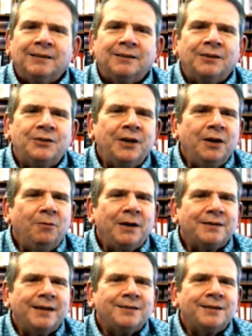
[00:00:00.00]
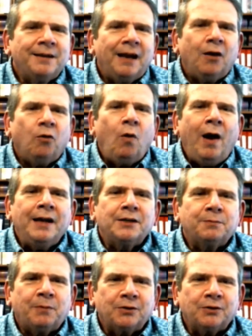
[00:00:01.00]
Did you hear what it says? A wise
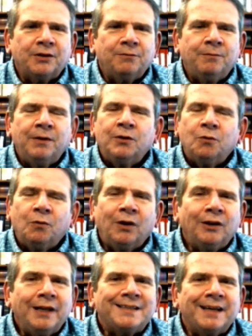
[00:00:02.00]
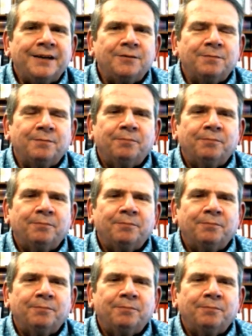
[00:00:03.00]
person will listen.